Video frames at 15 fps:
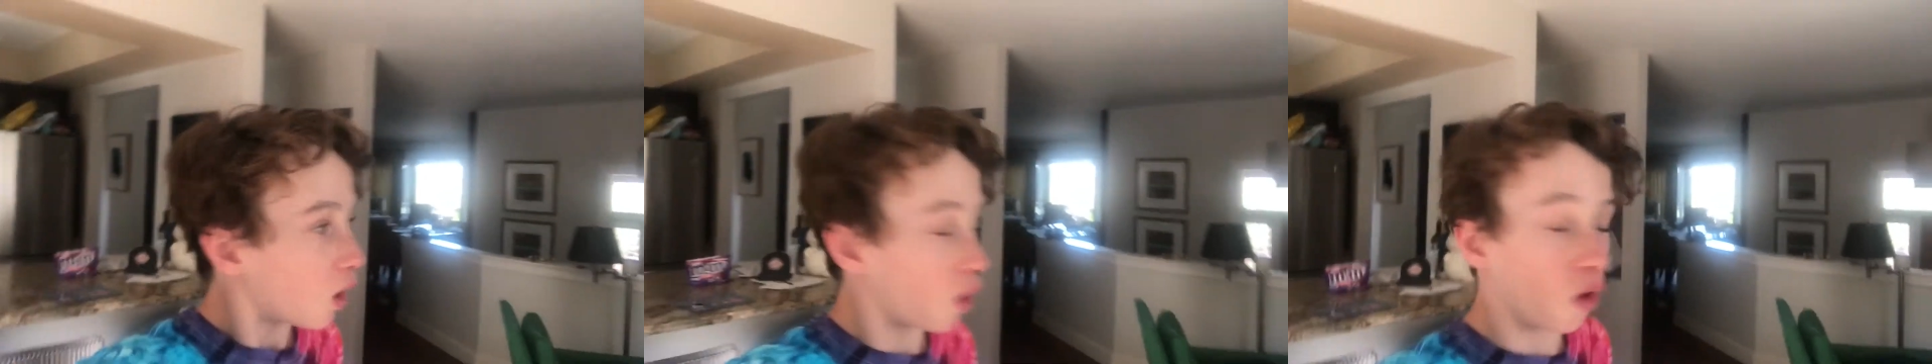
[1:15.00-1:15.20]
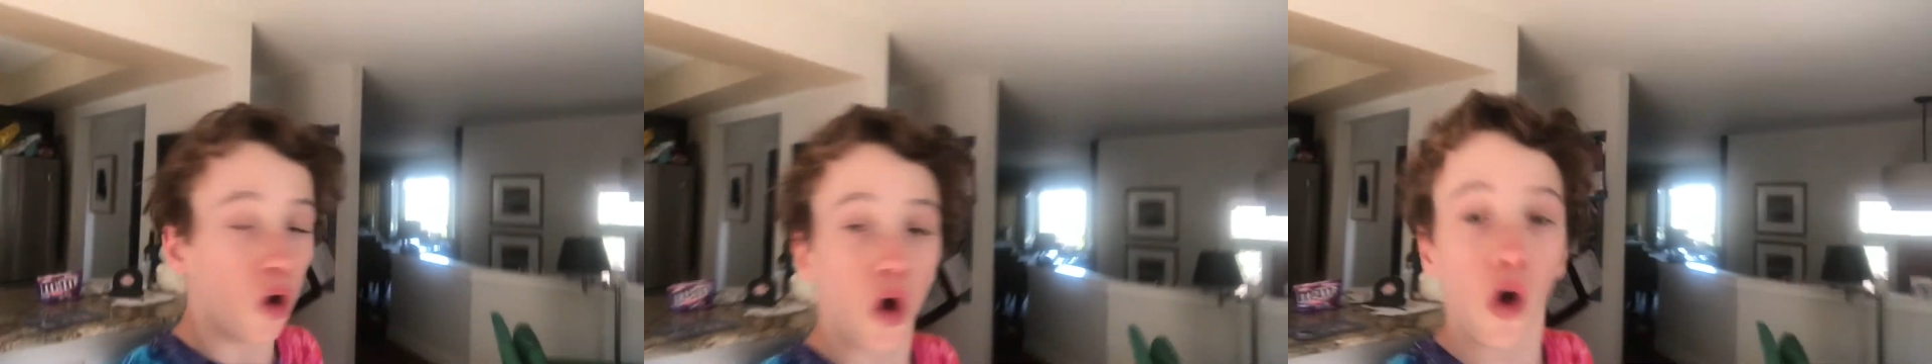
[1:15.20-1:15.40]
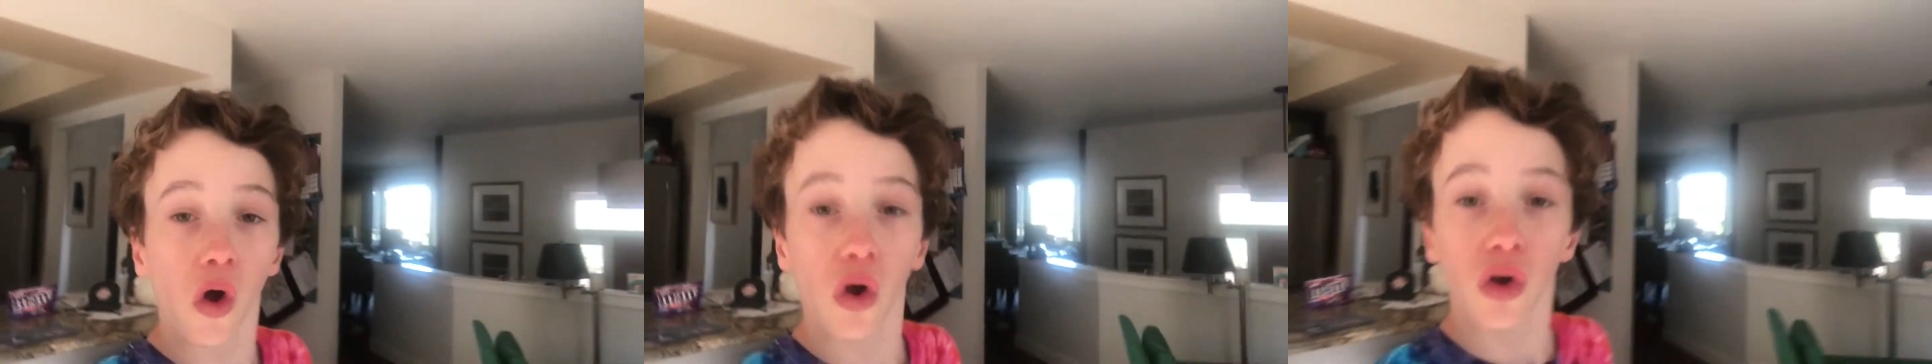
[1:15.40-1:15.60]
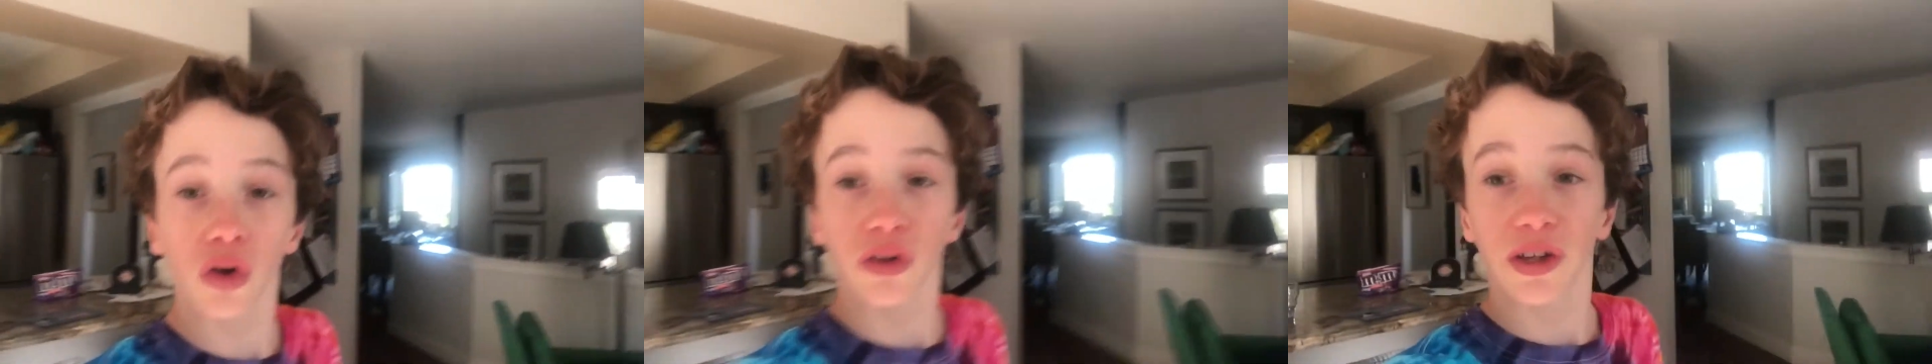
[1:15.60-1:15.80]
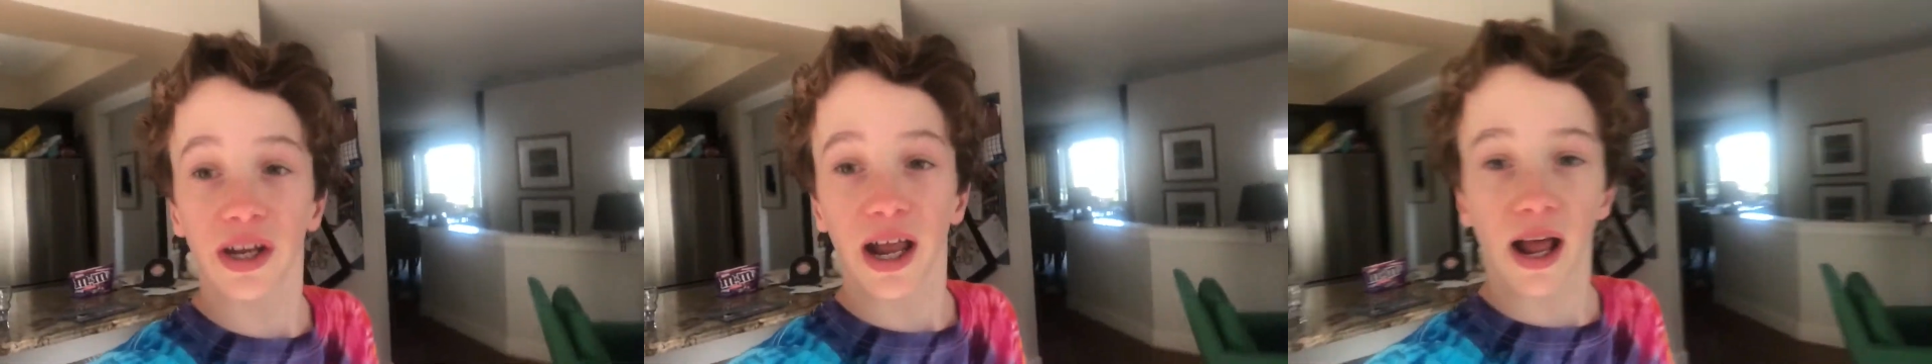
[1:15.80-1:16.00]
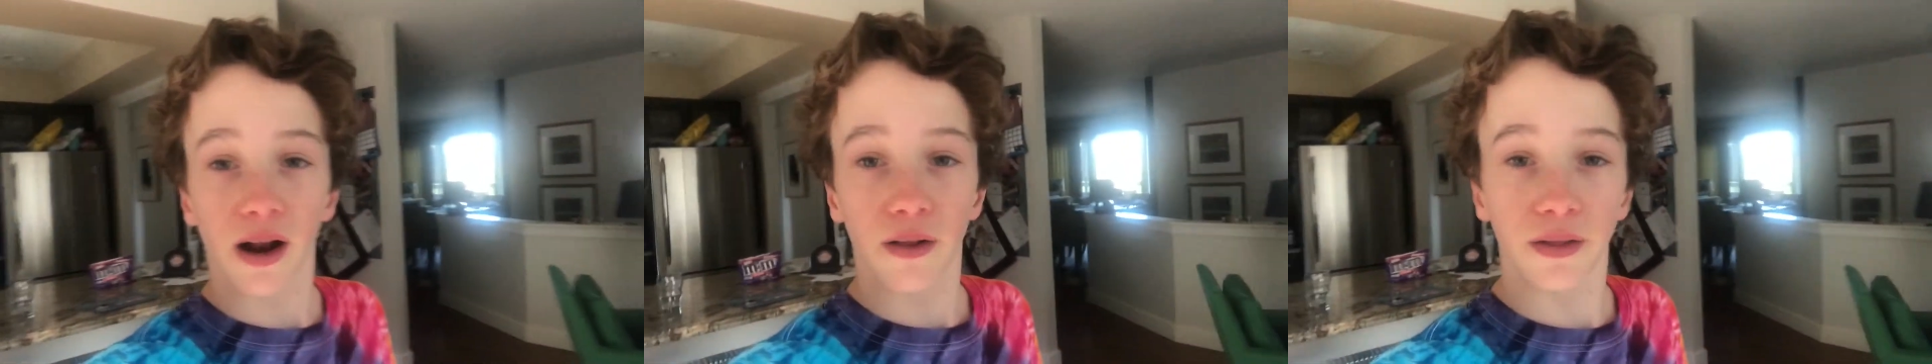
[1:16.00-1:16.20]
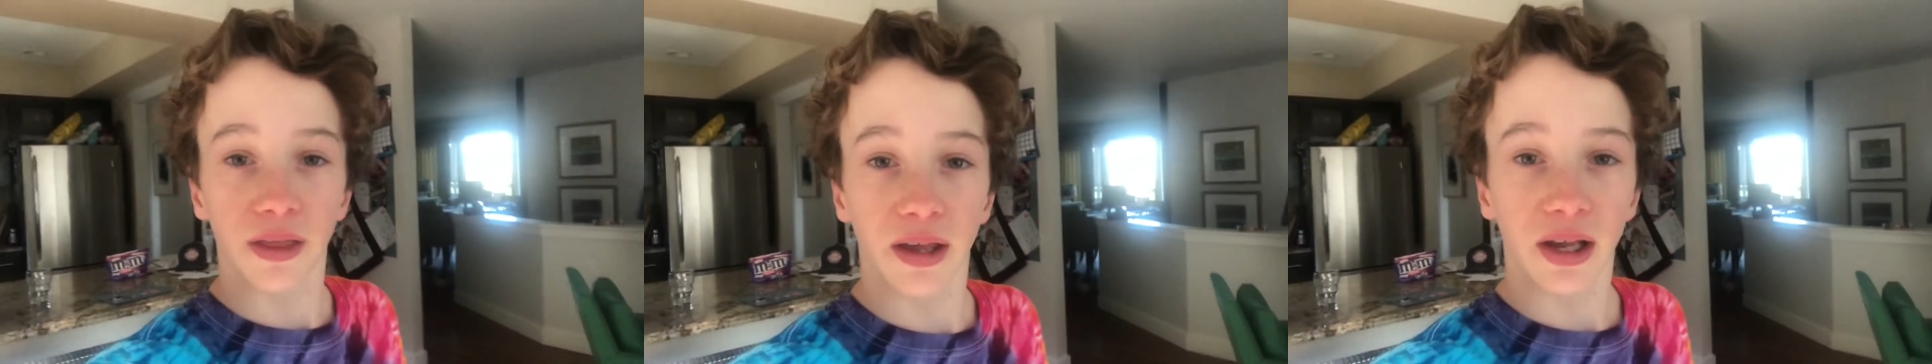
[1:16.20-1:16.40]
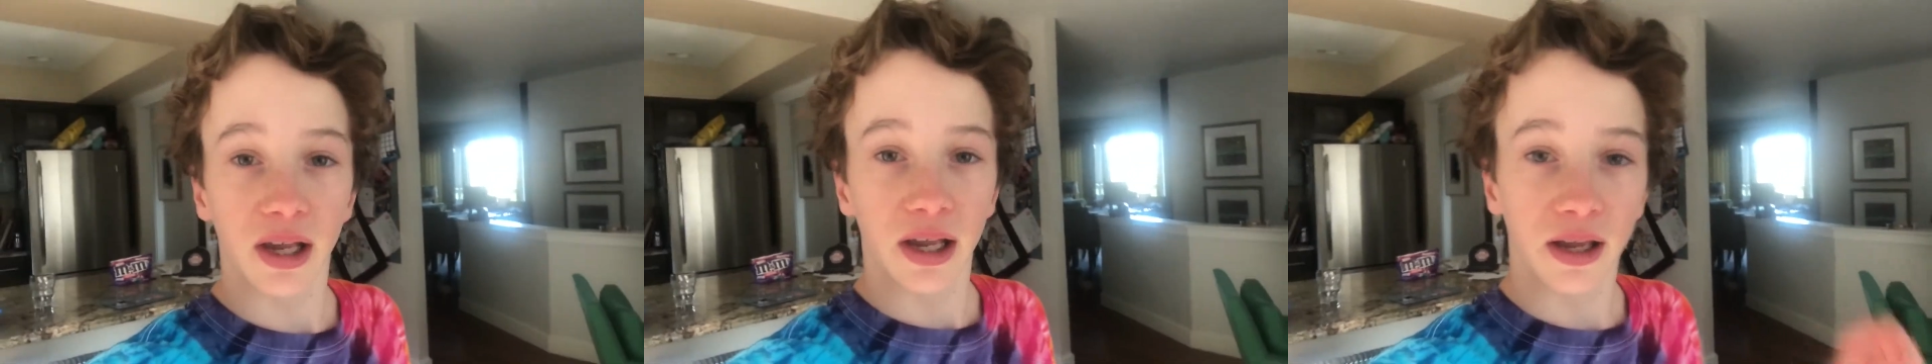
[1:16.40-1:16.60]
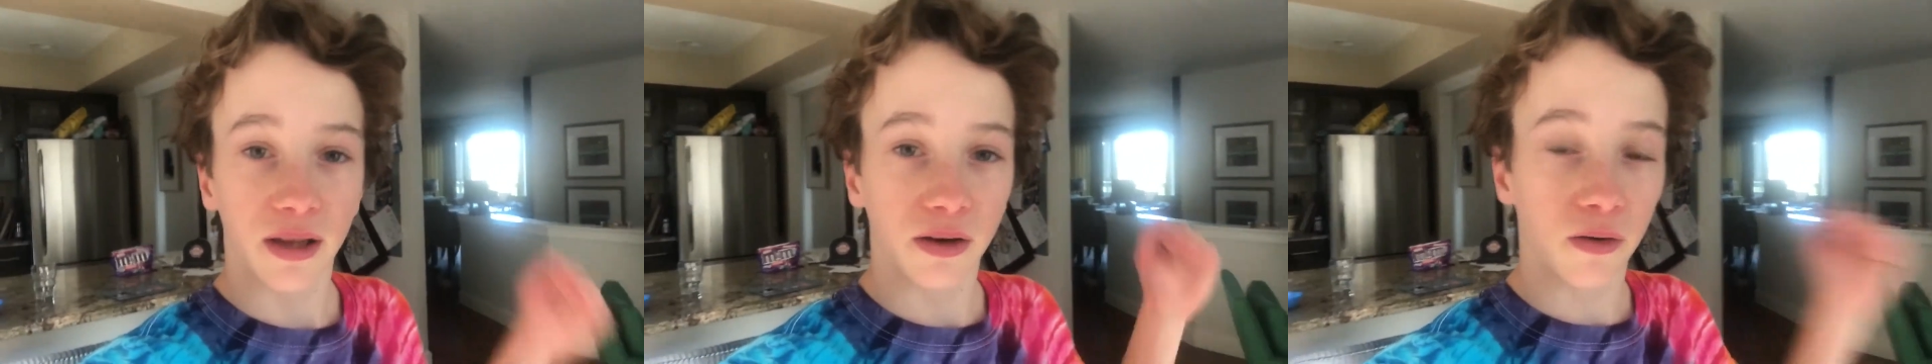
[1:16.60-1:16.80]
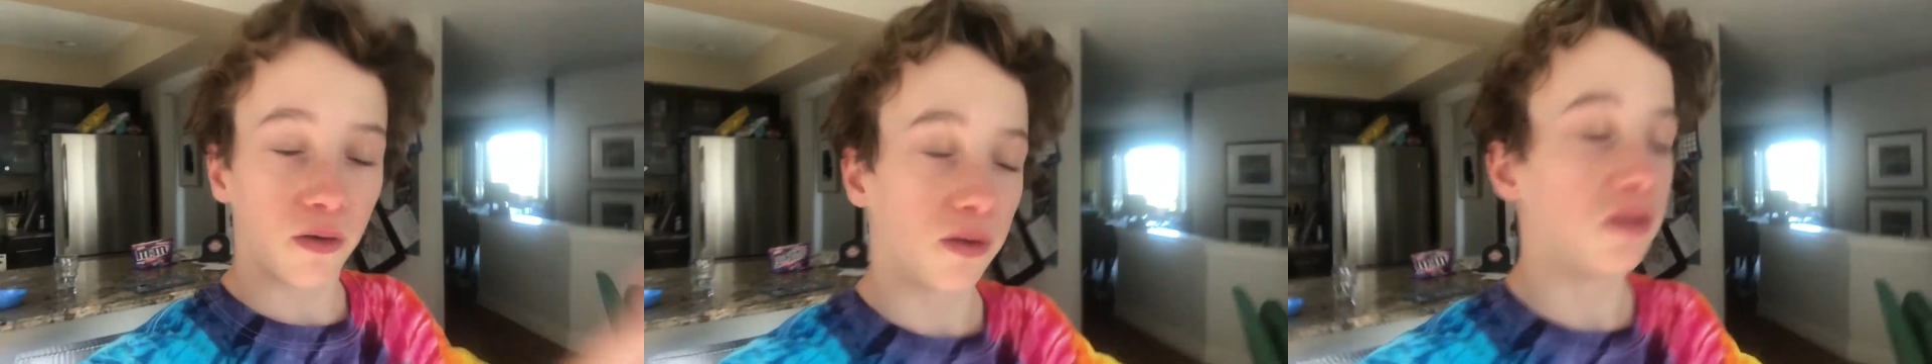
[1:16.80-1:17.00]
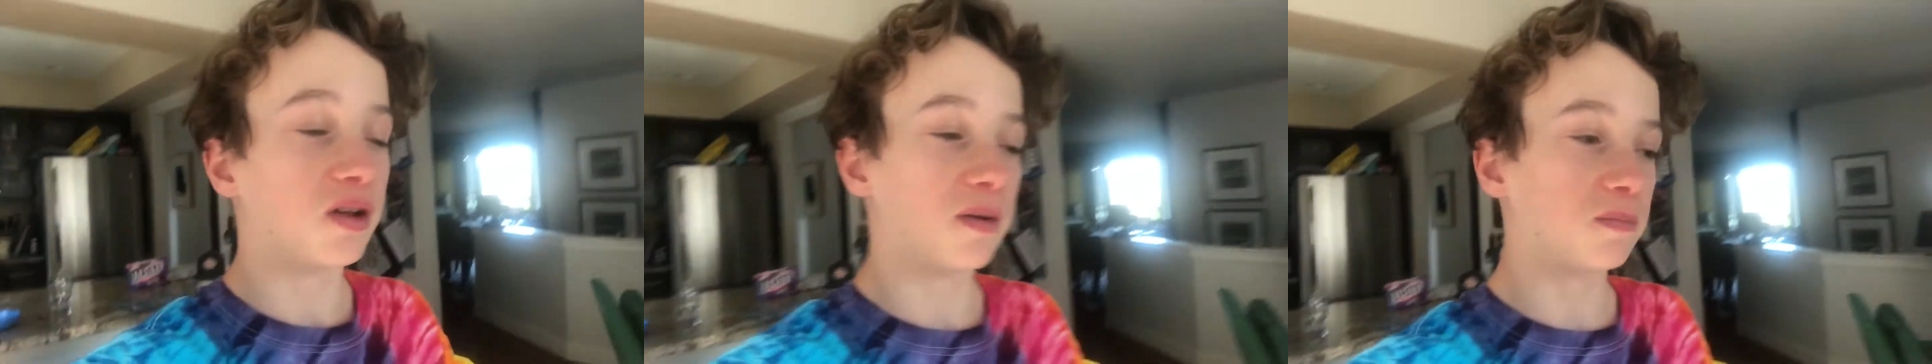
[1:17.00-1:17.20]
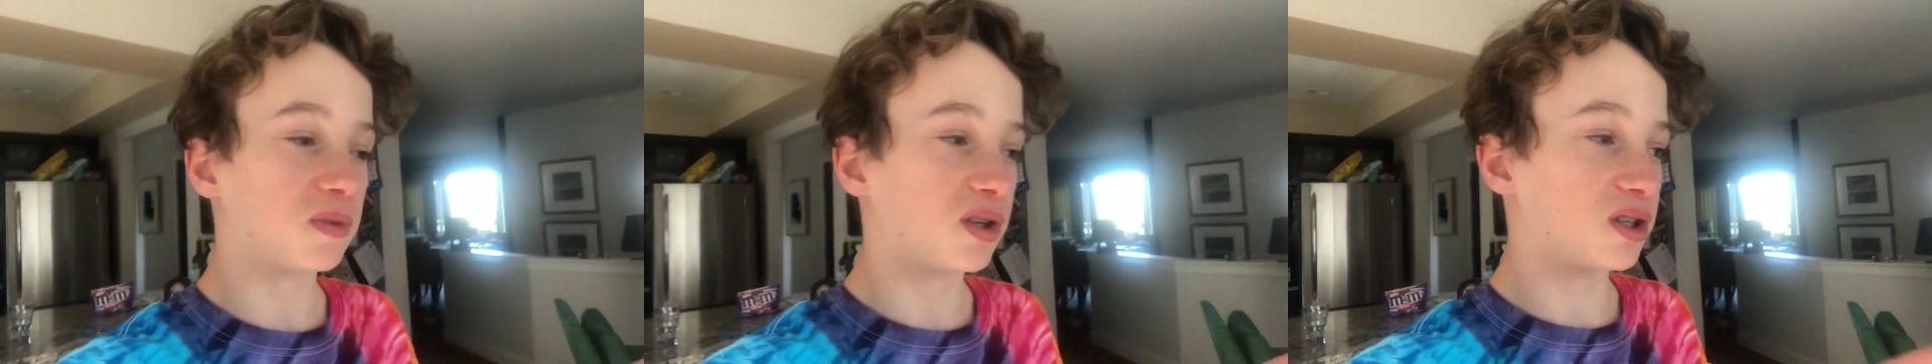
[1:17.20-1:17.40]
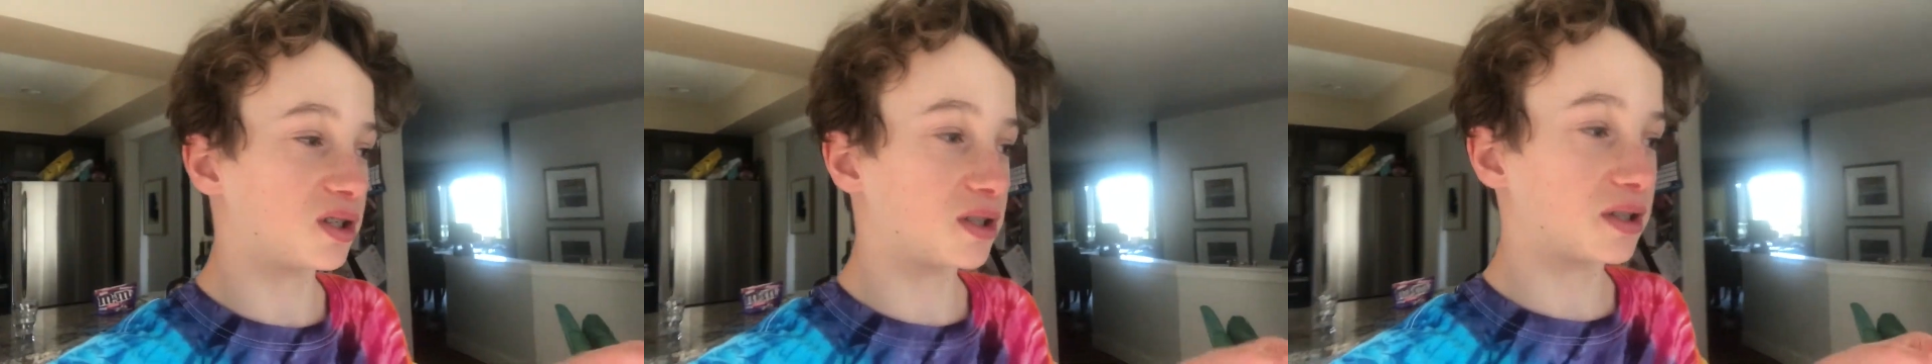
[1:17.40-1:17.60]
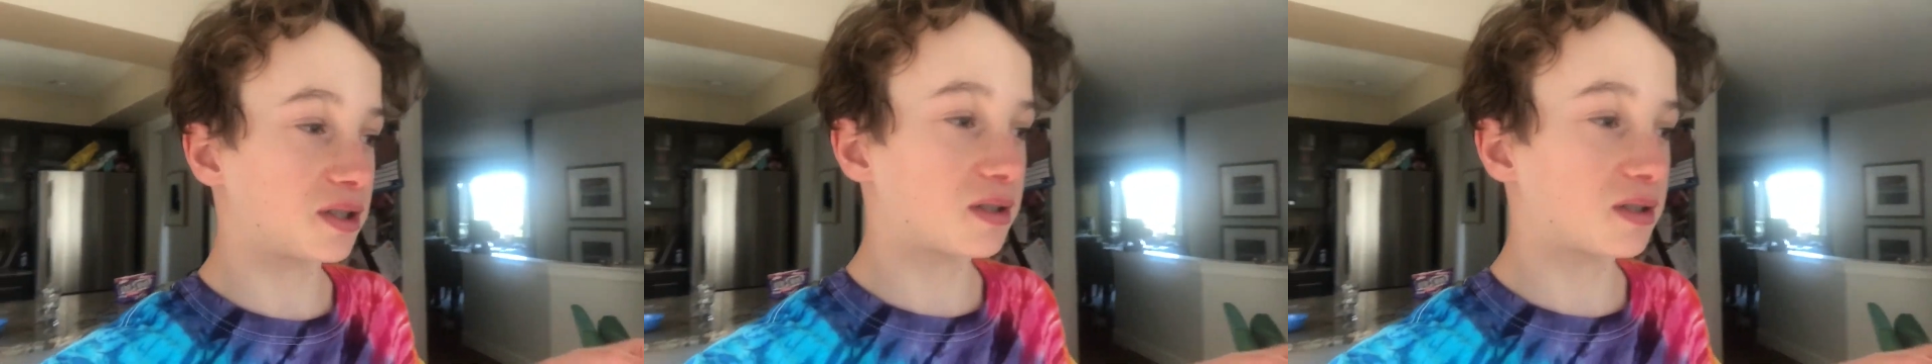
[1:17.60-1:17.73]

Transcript: old, and I don't think it can hold up to